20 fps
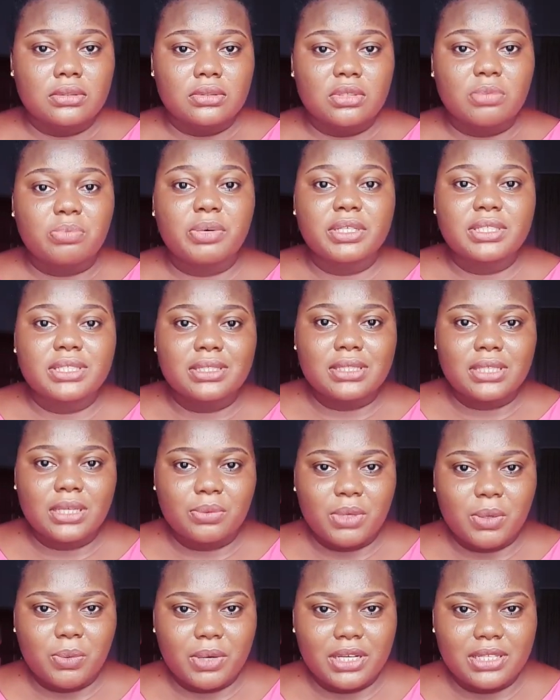The point is that
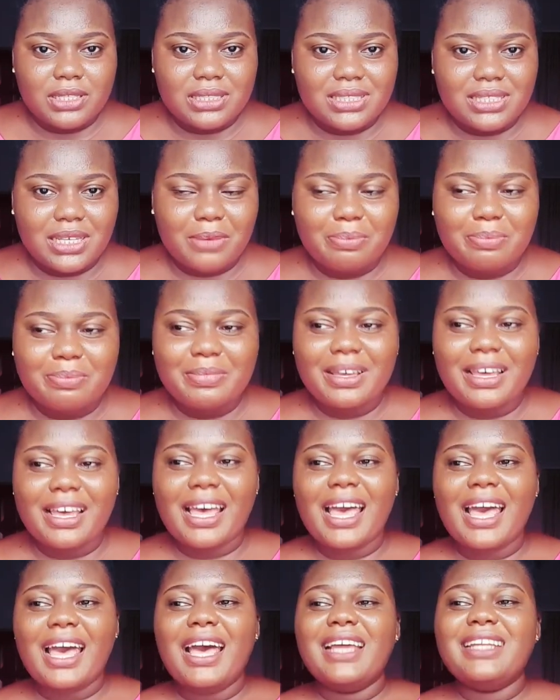we are one and the same
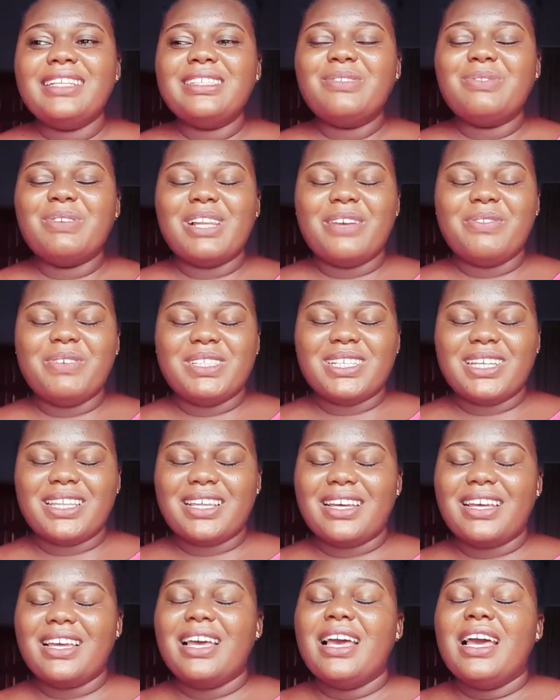and we love each other.